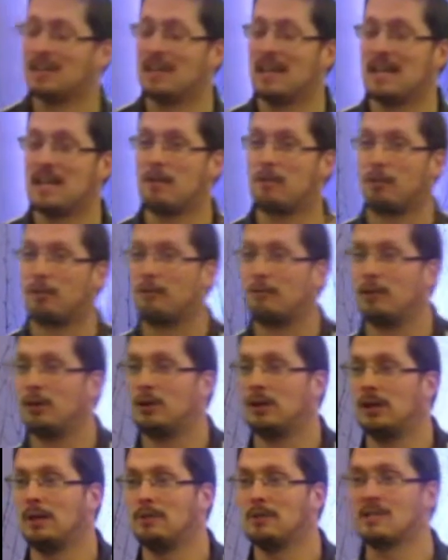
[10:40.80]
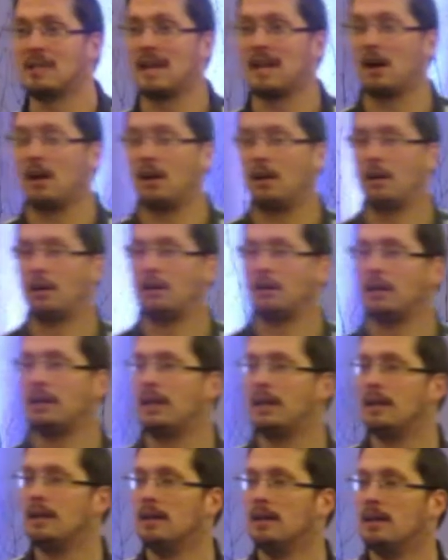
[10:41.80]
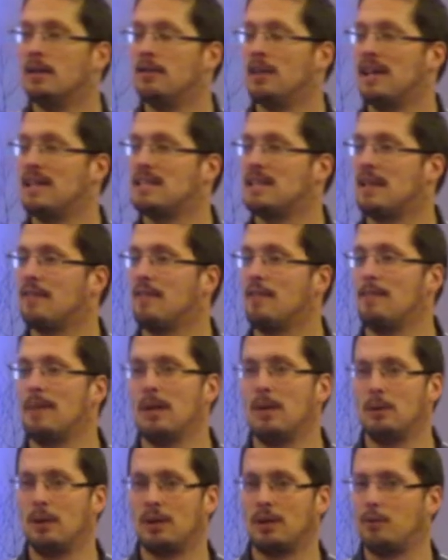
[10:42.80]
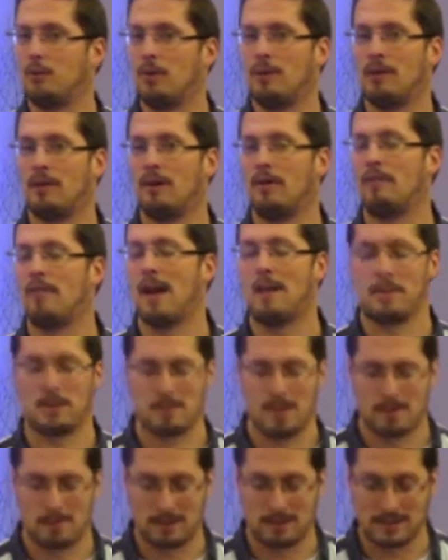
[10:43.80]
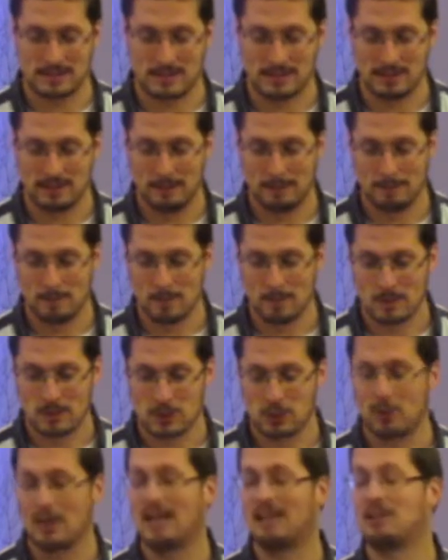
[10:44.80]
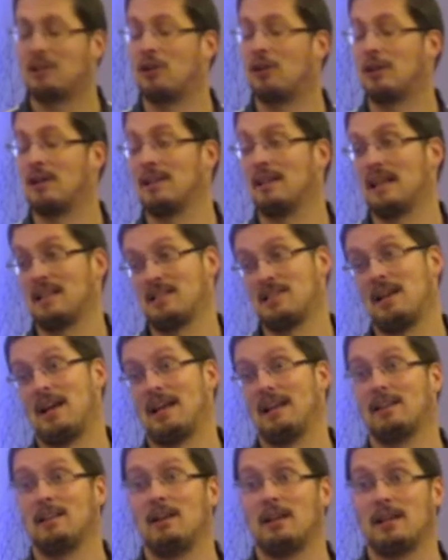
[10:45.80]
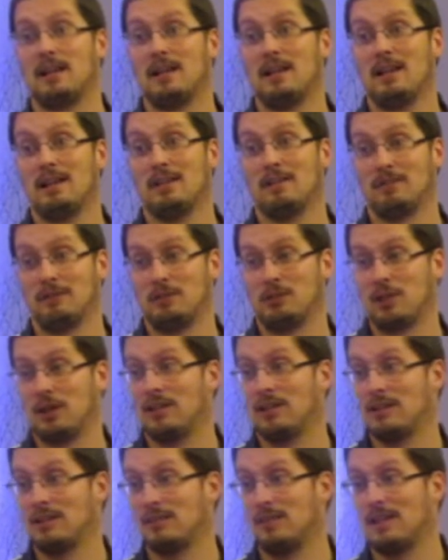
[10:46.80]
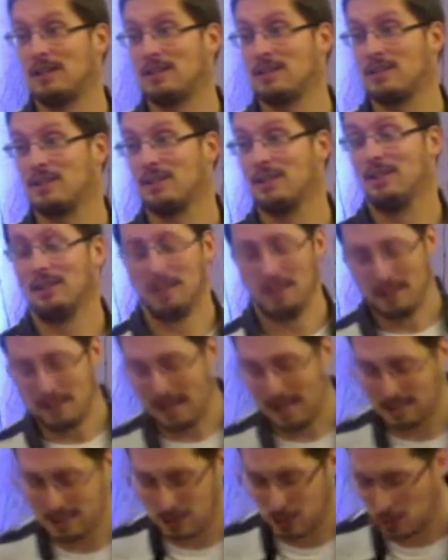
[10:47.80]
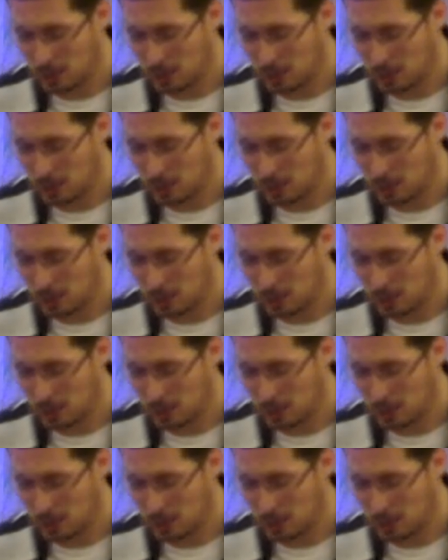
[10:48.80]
said thank you for food. It was like our early Thanksgiving meal with one of their family members. And so we had turkey last night. Lucky? Jealous of us? Yeah,